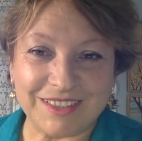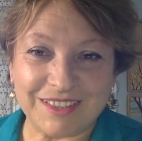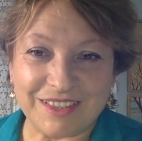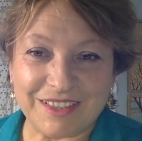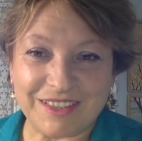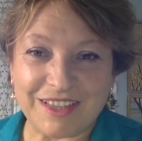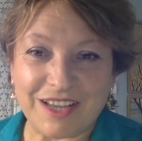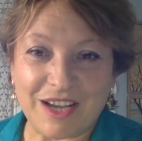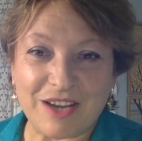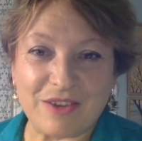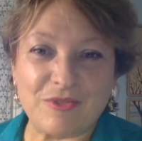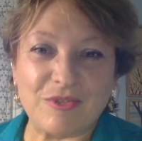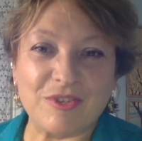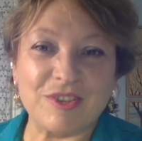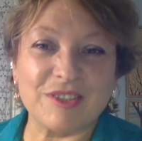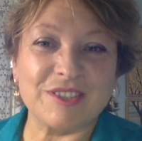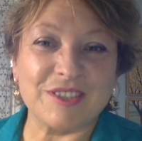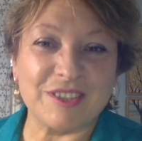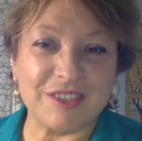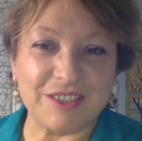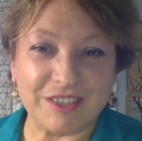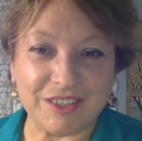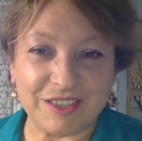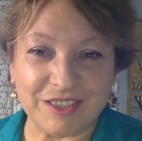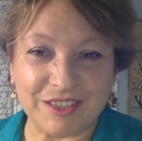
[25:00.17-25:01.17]
that was
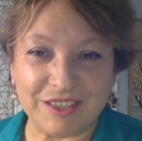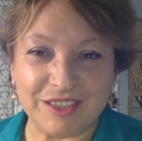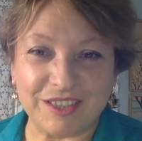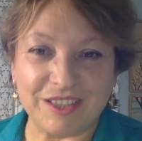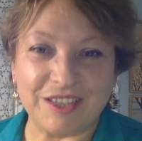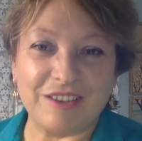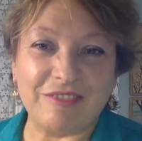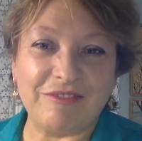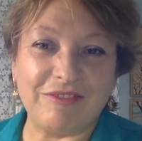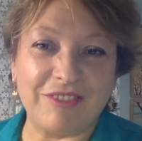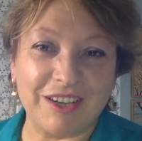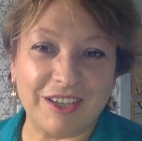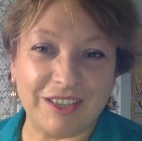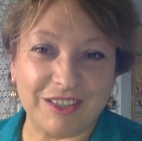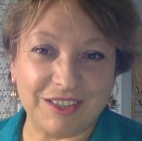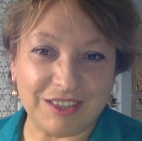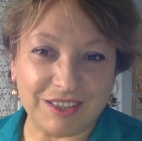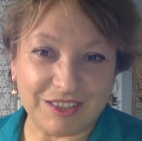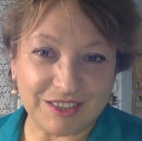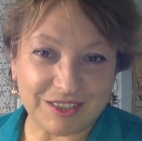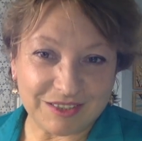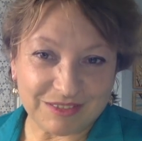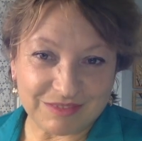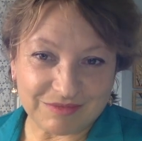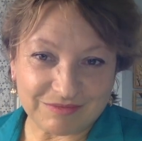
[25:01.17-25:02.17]
the
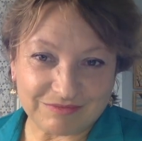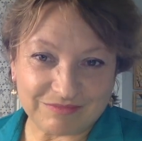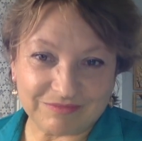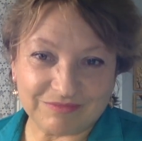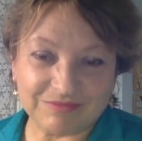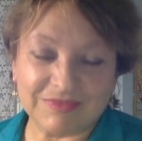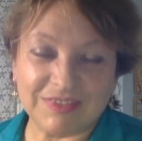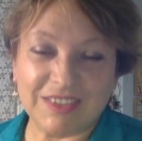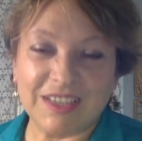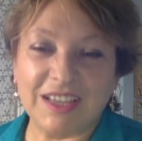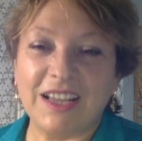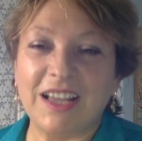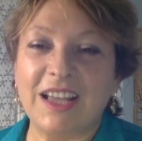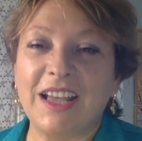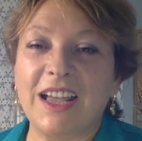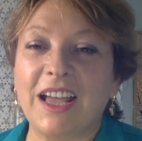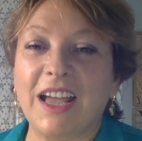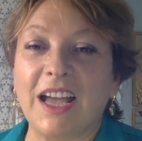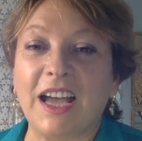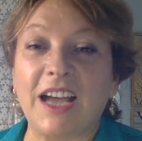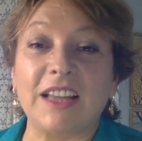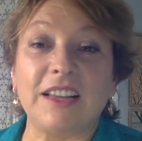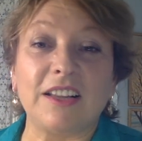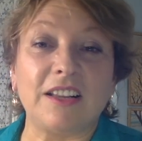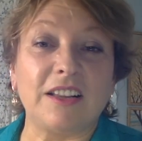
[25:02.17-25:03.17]
event.
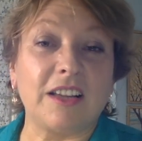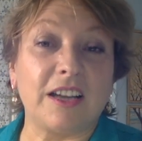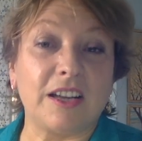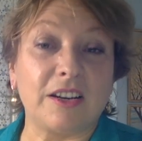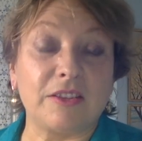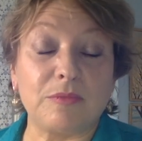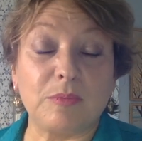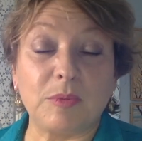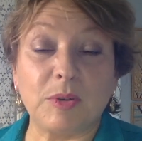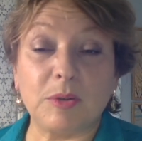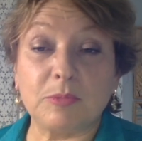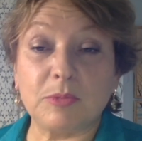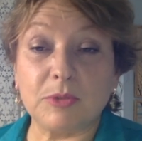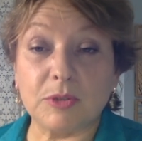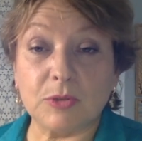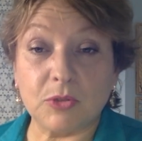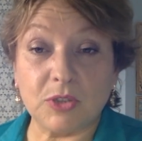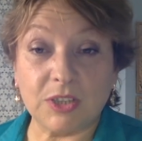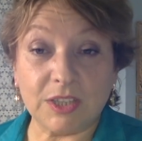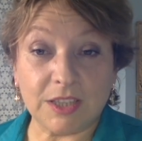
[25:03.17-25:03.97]
And a lot of people were